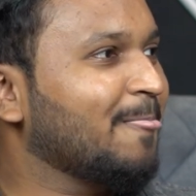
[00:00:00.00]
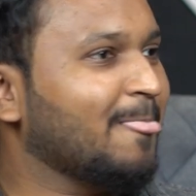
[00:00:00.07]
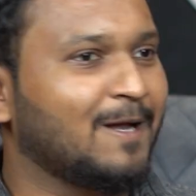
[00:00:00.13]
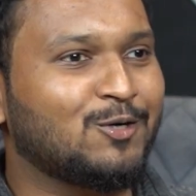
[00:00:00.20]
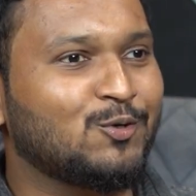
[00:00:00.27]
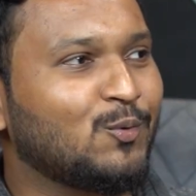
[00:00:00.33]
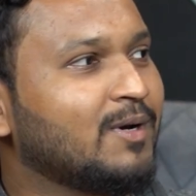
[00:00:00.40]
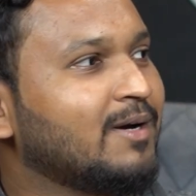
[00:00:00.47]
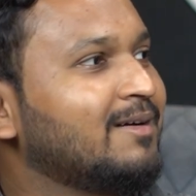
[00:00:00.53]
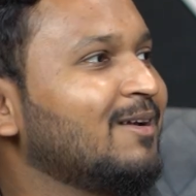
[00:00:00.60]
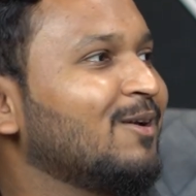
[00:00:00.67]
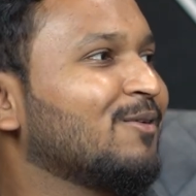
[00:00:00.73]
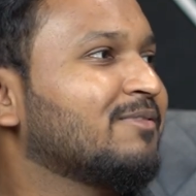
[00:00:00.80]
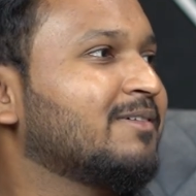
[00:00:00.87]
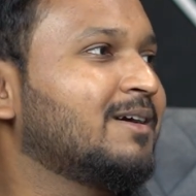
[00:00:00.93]
Too
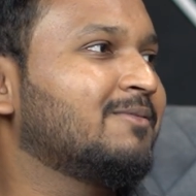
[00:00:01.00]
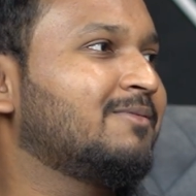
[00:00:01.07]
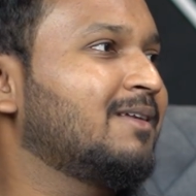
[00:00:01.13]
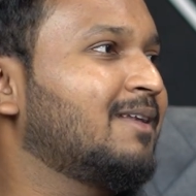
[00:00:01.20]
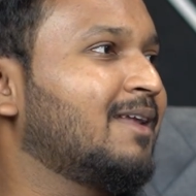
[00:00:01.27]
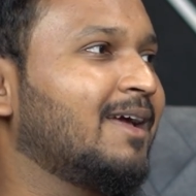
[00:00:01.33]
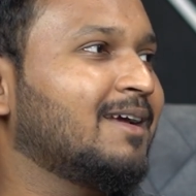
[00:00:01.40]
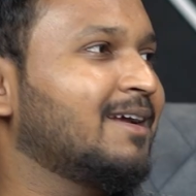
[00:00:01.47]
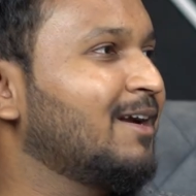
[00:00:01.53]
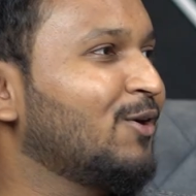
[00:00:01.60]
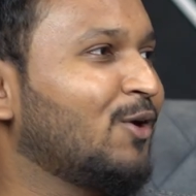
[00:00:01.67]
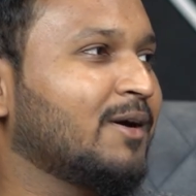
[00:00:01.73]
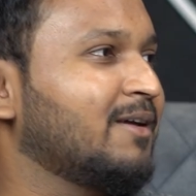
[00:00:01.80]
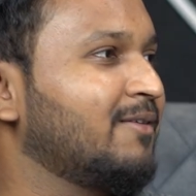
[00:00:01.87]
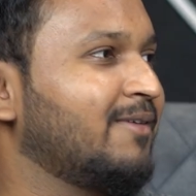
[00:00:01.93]
little of it will
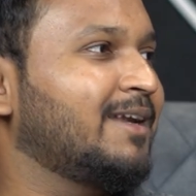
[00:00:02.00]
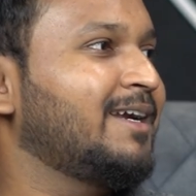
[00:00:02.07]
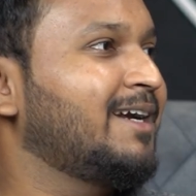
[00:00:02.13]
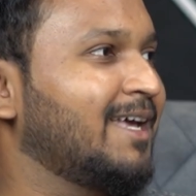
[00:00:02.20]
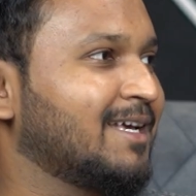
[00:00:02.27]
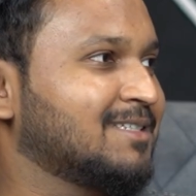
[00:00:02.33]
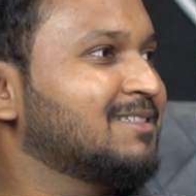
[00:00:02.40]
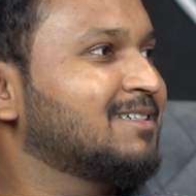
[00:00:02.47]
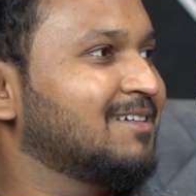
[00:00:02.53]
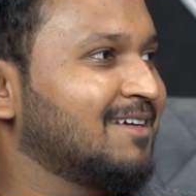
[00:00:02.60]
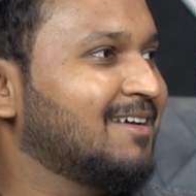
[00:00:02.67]
not give any taste.